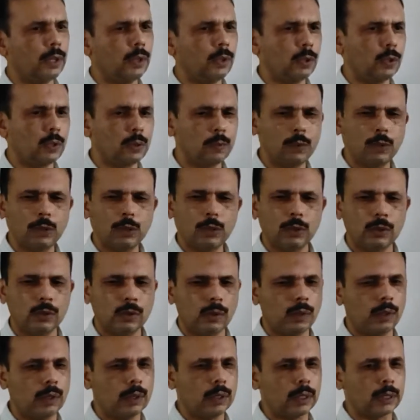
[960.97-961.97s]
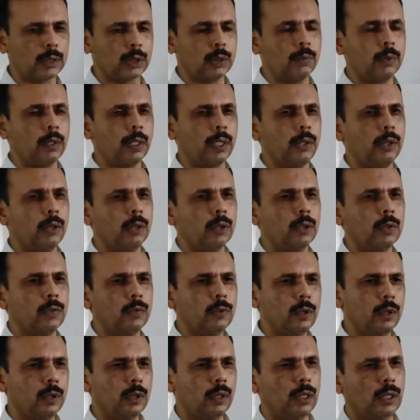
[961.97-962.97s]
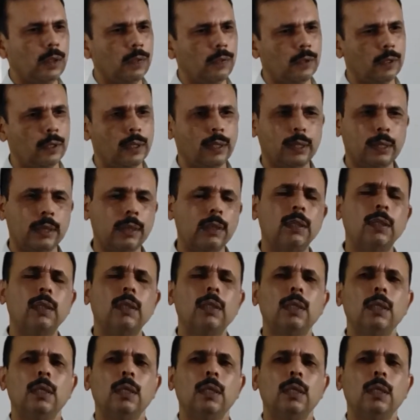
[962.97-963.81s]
notebook or textbook. I don't know where you have written.